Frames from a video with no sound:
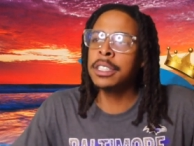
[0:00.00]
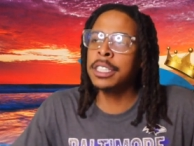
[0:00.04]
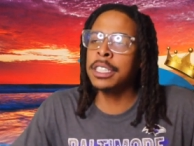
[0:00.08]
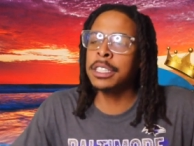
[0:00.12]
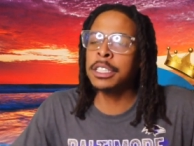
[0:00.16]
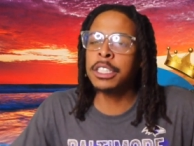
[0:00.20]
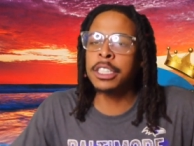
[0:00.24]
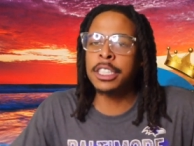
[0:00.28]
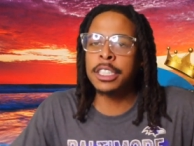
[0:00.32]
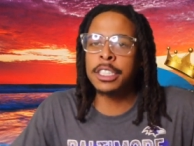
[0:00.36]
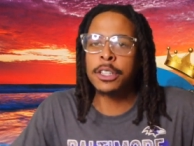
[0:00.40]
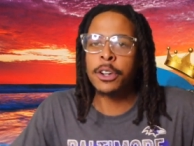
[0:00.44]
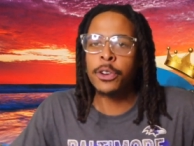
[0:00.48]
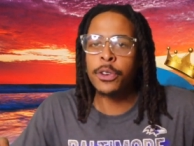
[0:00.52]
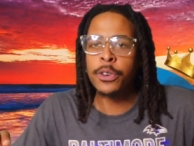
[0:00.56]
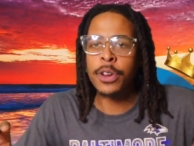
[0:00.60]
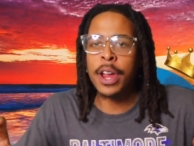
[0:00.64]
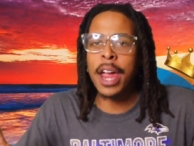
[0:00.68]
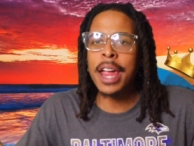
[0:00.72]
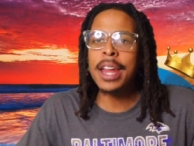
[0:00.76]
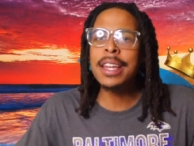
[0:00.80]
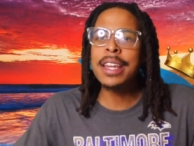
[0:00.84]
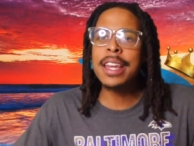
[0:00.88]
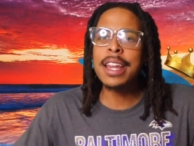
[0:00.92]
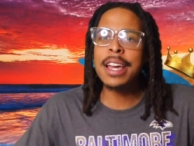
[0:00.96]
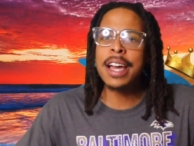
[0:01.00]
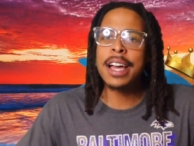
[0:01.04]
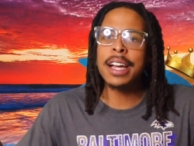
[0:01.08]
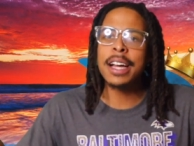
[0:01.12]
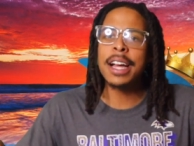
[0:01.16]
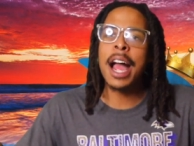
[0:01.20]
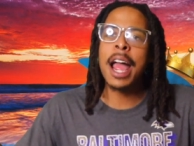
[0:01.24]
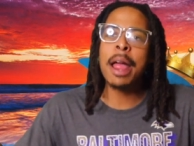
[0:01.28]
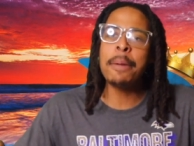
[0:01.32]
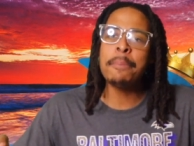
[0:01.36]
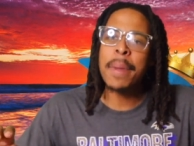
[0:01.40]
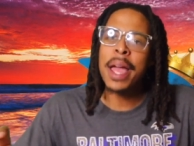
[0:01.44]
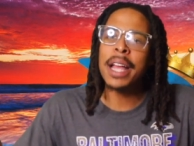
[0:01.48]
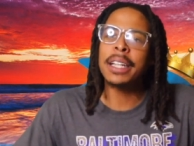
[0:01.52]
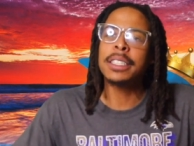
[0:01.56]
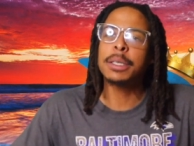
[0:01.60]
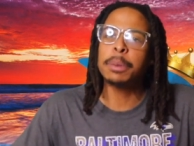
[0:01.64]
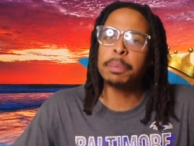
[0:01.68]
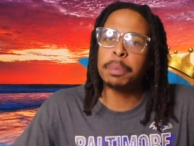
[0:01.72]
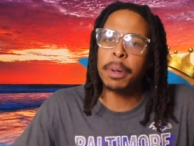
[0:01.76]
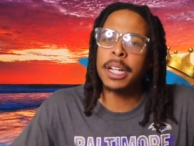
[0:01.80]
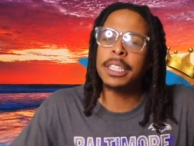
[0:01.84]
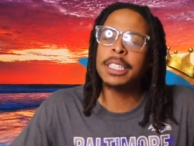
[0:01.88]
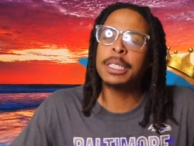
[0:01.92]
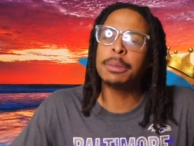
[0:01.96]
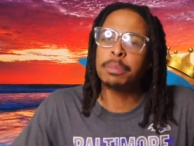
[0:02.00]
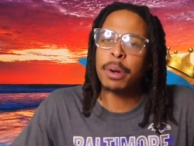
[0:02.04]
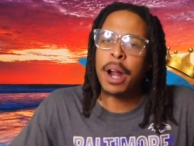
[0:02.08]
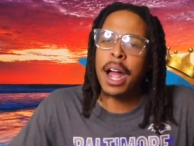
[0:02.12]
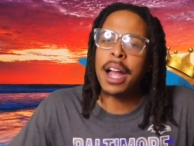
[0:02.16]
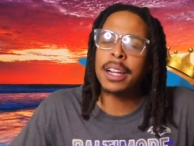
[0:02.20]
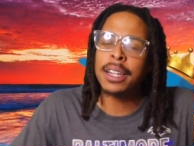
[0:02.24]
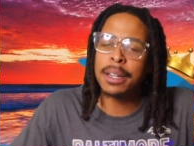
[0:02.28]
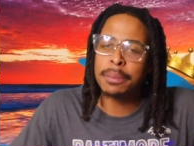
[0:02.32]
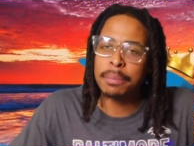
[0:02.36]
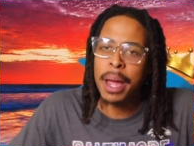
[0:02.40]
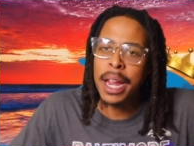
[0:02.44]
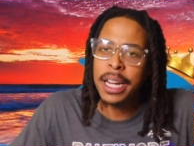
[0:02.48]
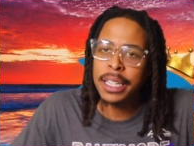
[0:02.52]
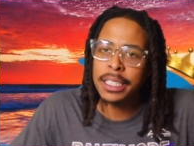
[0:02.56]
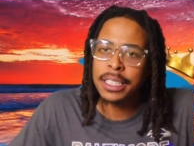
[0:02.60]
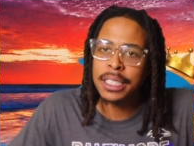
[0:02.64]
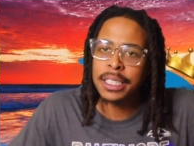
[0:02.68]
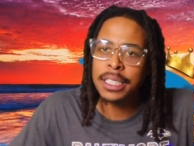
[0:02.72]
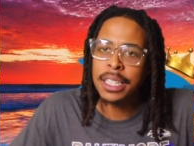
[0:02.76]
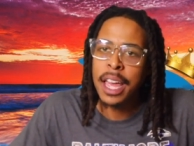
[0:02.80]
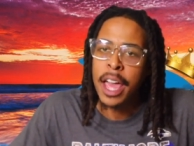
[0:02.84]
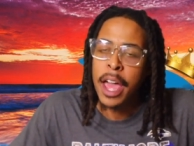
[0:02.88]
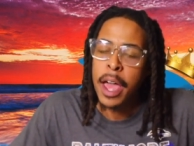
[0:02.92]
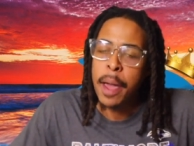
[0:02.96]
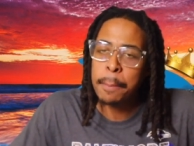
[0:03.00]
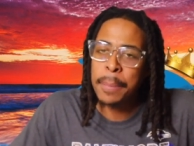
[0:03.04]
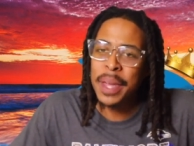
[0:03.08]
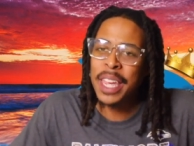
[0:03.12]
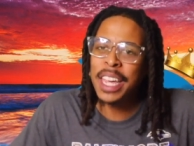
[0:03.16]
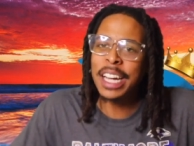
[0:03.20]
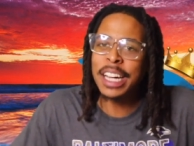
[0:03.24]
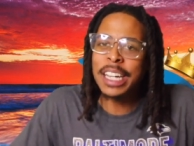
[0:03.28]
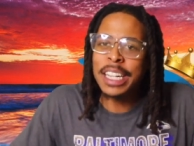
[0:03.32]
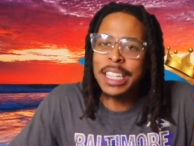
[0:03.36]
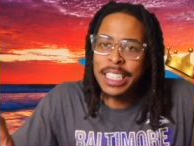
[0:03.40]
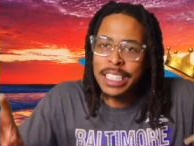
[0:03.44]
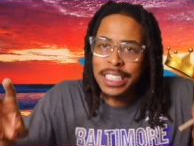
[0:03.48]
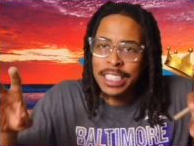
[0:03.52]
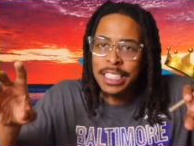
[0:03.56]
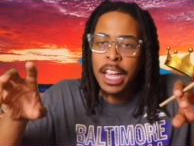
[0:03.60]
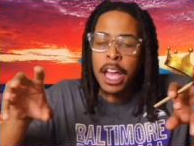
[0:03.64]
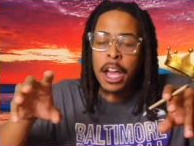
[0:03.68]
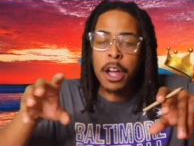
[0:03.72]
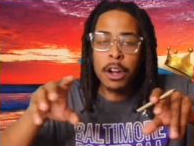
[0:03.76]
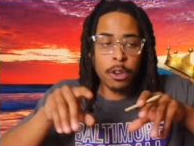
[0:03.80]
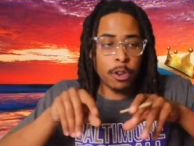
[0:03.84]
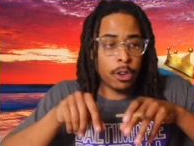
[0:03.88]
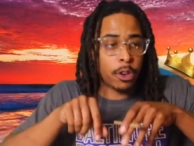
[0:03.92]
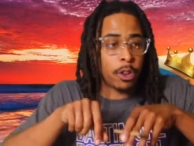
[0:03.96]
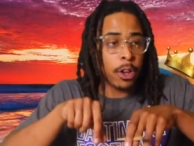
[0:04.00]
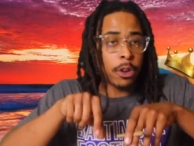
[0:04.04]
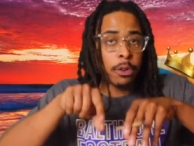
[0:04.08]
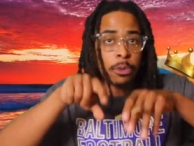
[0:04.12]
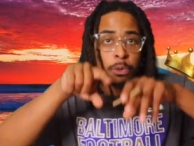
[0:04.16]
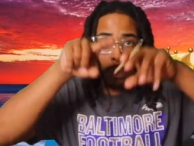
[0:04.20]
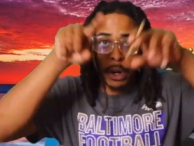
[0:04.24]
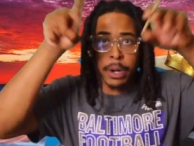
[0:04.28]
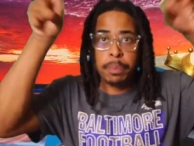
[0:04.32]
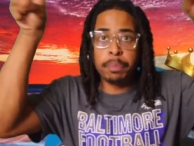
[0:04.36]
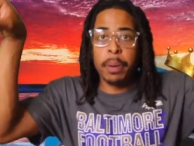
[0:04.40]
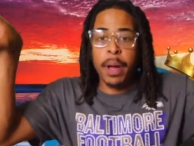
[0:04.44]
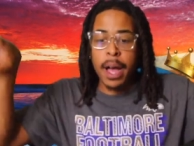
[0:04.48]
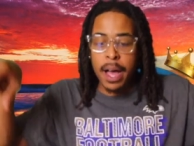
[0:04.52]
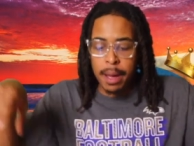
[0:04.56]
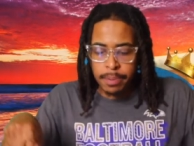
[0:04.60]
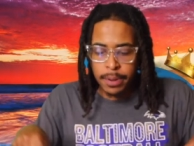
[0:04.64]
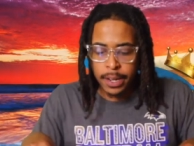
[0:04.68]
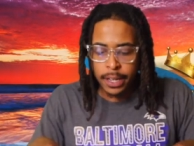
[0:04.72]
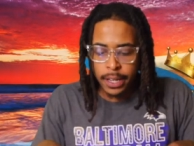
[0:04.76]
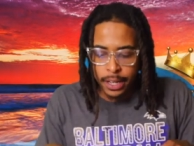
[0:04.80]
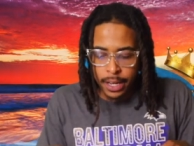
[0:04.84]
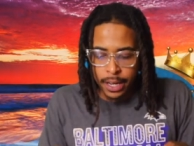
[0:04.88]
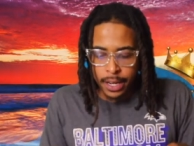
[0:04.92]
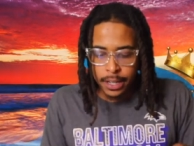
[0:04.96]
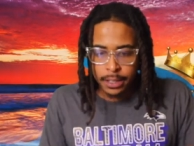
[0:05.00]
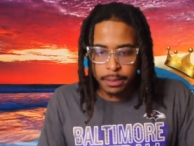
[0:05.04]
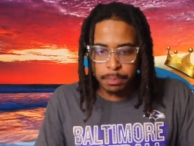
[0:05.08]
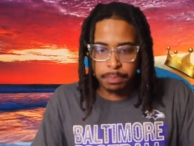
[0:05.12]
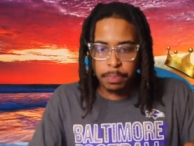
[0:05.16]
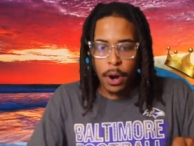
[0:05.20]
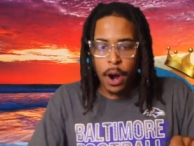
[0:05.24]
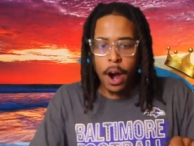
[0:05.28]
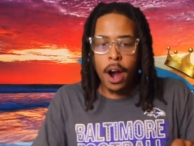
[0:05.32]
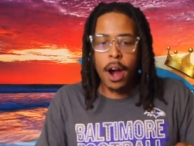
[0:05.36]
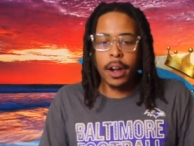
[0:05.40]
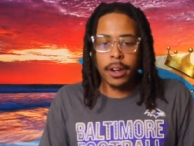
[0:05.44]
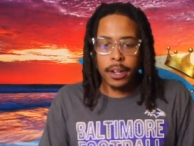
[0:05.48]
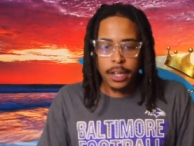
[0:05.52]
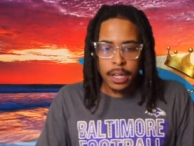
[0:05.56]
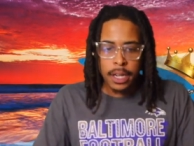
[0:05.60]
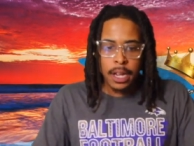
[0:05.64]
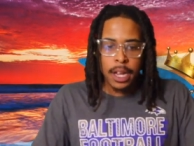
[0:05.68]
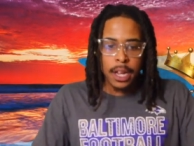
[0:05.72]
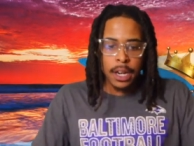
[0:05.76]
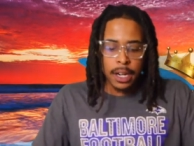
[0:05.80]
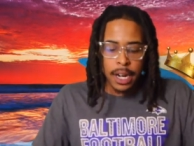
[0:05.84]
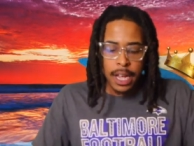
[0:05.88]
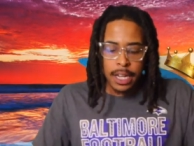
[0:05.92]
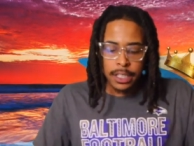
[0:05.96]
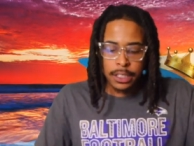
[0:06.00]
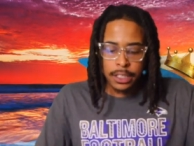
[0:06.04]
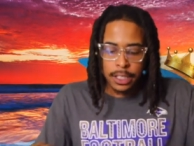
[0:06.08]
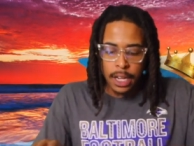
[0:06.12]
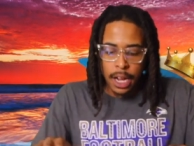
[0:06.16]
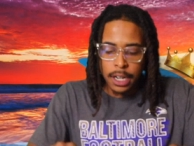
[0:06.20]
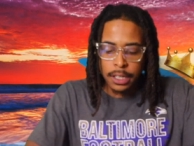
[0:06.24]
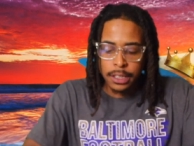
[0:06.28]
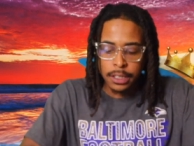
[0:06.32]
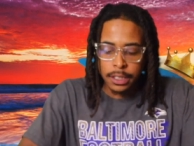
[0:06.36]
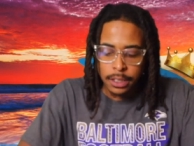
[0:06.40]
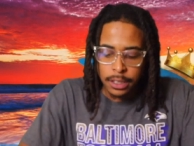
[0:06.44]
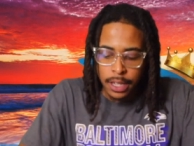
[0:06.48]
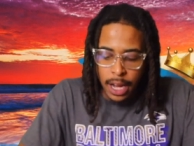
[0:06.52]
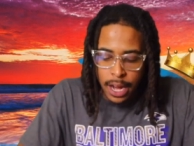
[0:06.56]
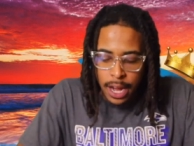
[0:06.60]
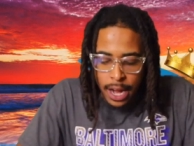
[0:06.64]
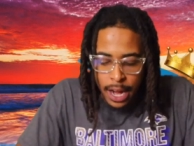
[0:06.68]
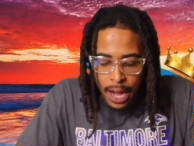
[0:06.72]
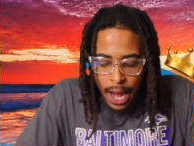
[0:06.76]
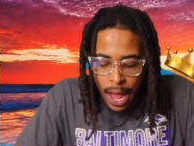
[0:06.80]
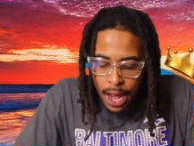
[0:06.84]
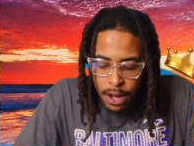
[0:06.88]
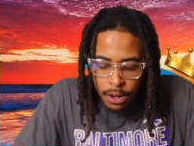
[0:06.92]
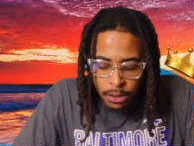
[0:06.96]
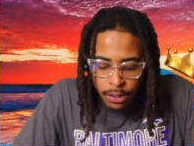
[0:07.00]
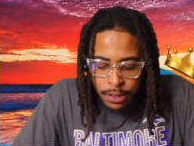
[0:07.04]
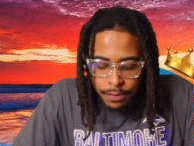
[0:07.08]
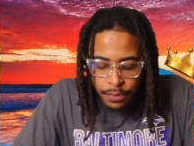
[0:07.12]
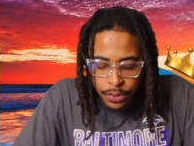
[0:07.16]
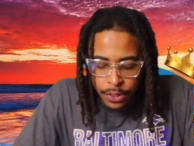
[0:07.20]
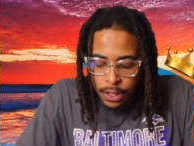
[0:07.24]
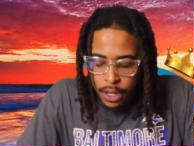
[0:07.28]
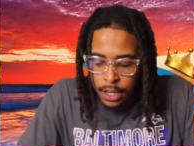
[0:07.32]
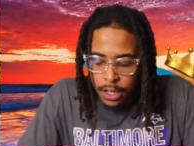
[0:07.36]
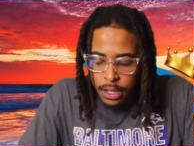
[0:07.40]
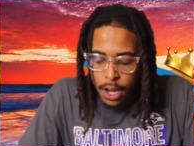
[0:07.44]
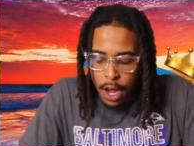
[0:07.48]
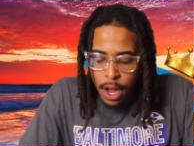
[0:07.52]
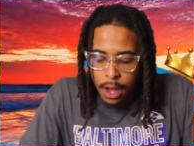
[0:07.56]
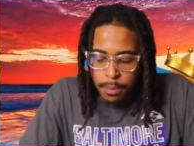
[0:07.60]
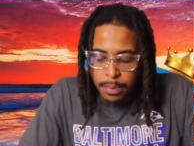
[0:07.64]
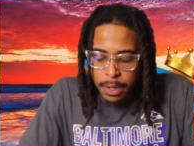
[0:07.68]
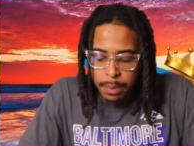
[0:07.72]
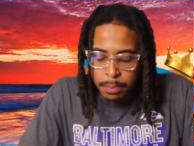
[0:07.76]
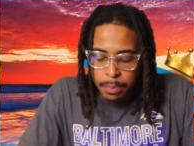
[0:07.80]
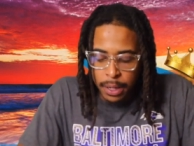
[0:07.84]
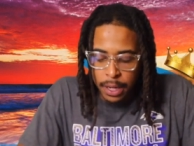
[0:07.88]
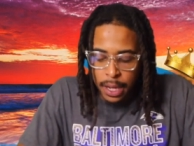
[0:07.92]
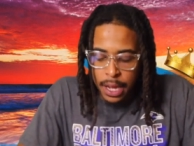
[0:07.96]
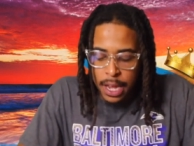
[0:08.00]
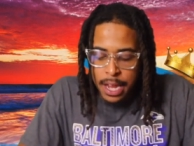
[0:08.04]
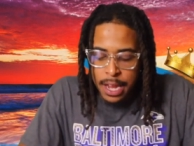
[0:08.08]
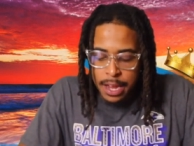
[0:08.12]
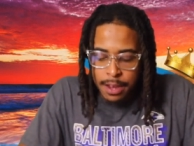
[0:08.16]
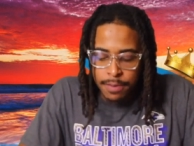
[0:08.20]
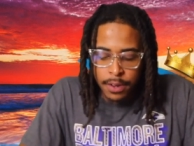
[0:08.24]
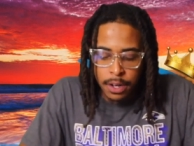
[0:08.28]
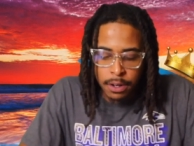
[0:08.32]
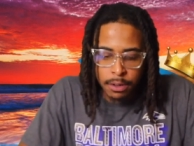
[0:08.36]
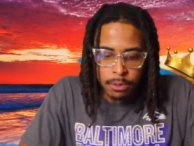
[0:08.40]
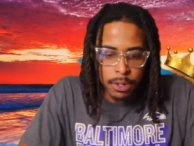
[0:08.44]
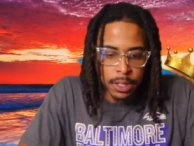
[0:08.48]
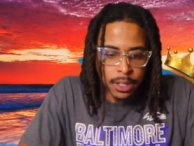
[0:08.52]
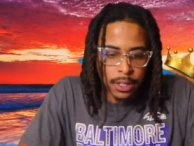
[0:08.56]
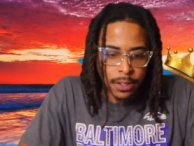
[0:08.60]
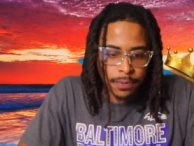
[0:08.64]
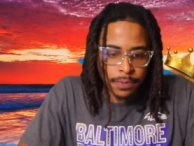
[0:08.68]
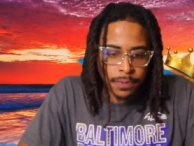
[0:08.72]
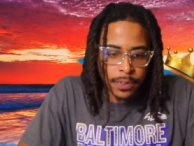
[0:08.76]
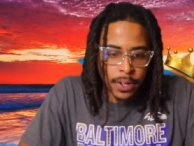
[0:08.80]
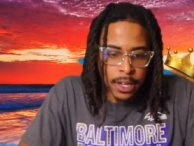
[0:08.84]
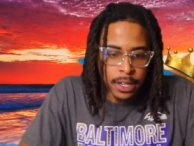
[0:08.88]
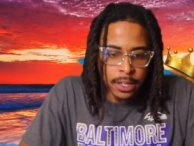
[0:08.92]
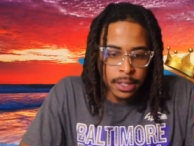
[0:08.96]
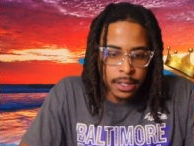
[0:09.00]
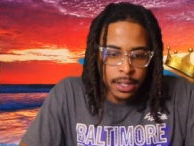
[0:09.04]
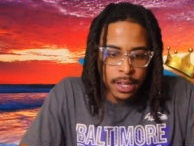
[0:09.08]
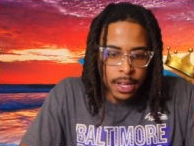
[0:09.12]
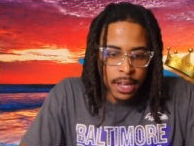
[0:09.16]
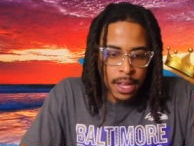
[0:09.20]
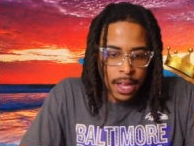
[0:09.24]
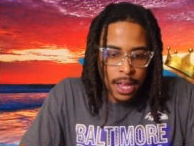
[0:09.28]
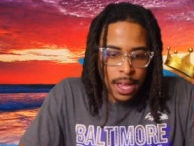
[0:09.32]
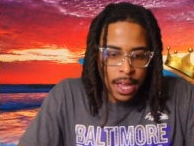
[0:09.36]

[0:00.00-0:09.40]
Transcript: to, to create the Emancipation Proclamation because the Republican Party, let's understand, I don't even think y'all be believing what the fuck